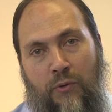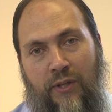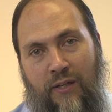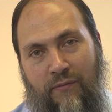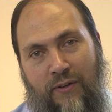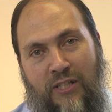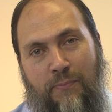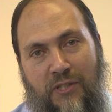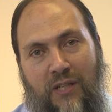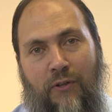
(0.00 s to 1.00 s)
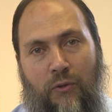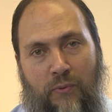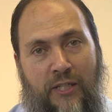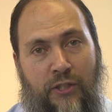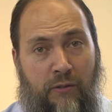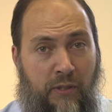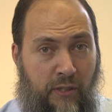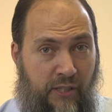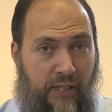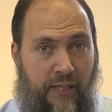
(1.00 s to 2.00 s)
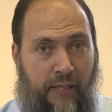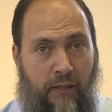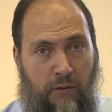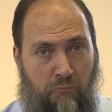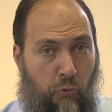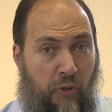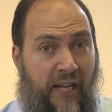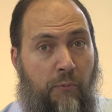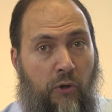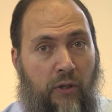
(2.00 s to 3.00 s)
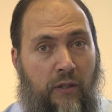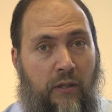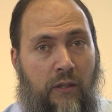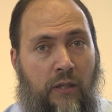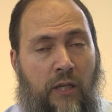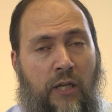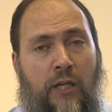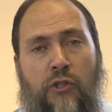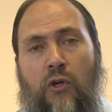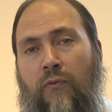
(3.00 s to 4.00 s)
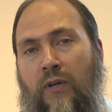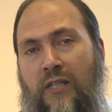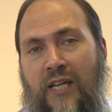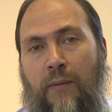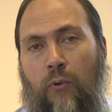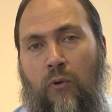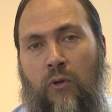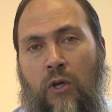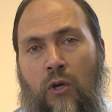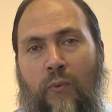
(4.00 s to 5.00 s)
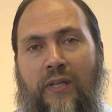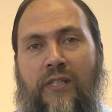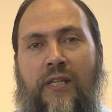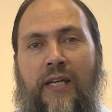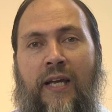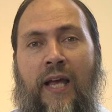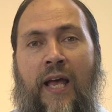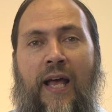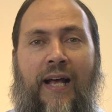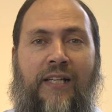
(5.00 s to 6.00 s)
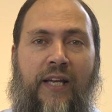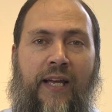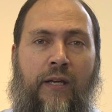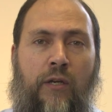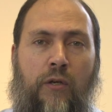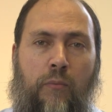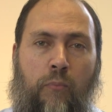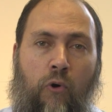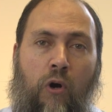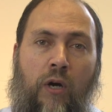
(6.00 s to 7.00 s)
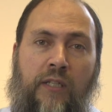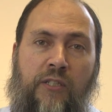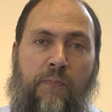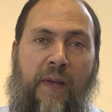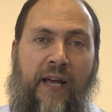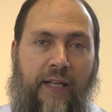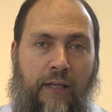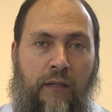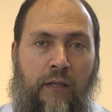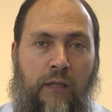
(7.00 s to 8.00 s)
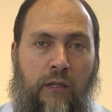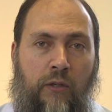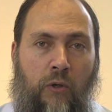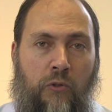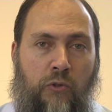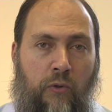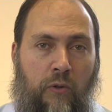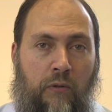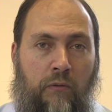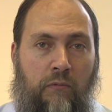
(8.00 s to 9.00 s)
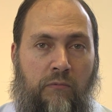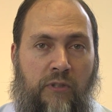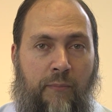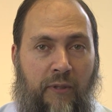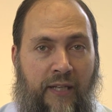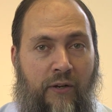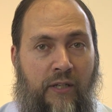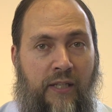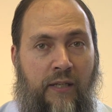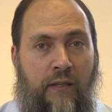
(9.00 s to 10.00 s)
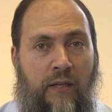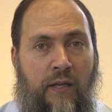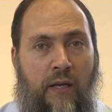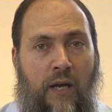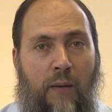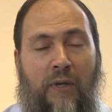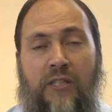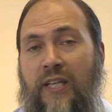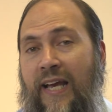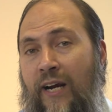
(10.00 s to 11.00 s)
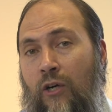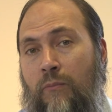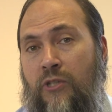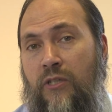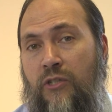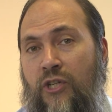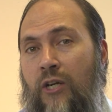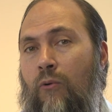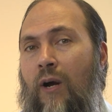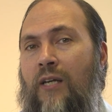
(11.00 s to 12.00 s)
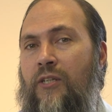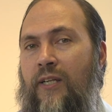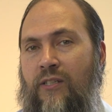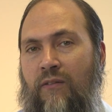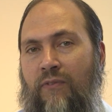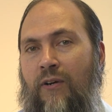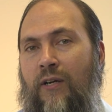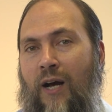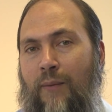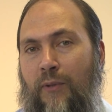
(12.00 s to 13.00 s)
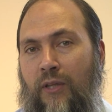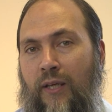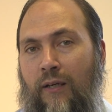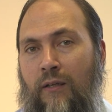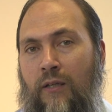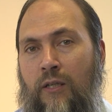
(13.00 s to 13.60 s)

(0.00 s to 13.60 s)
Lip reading: within a very specific region, city, or neighborhood. So for example, we see as a broad spanning cultural similarity, amongst the Arabs, generosity is a very common thing.